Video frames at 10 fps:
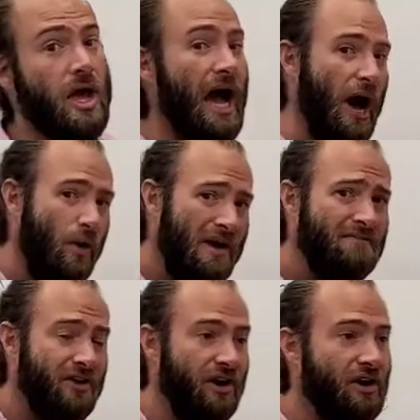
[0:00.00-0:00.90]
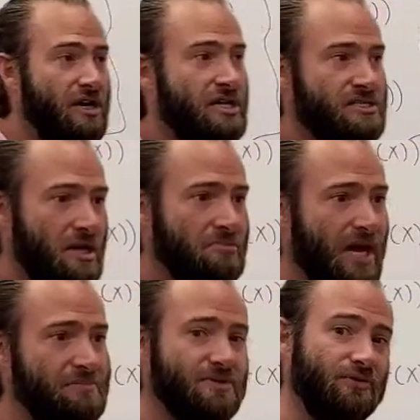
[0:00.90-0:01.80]
However,
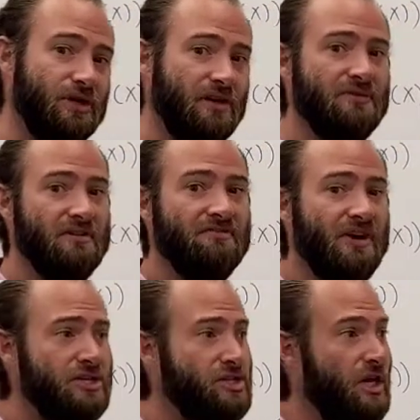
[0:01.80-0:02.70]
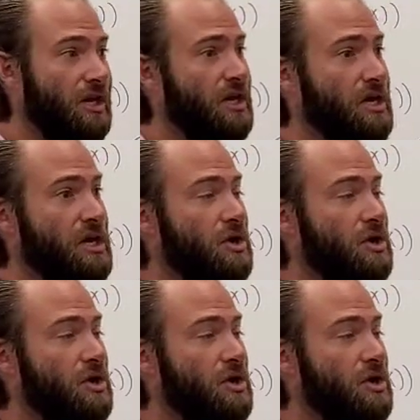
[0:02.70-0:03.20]
sometimes if we're given a function,